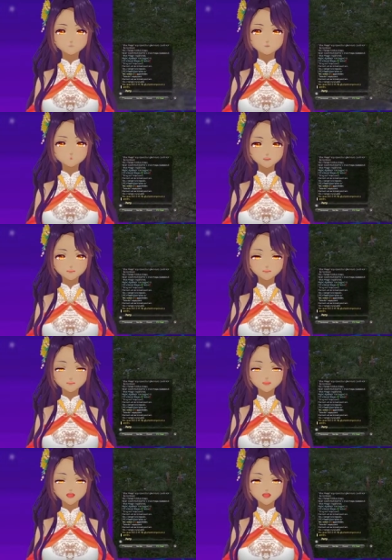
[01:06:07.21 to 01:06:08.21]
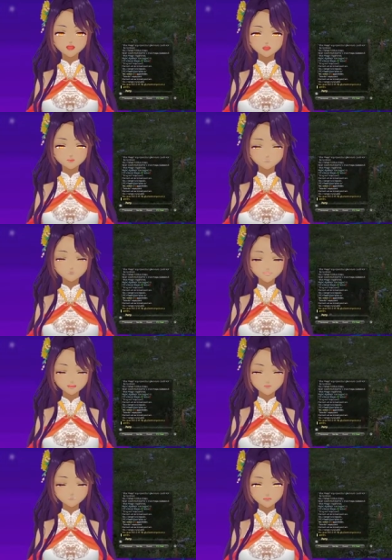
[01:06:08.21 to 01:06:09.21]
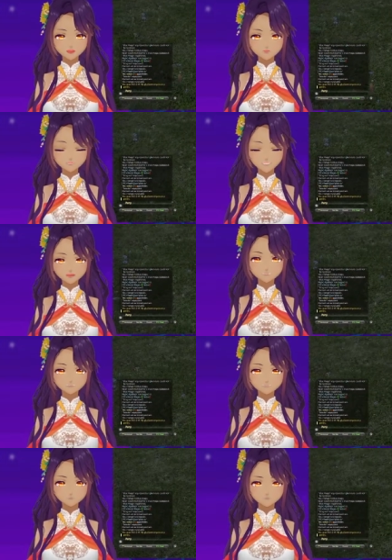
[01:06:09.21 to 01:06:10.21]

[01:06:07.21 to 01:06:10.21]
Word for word: more recent faves from France.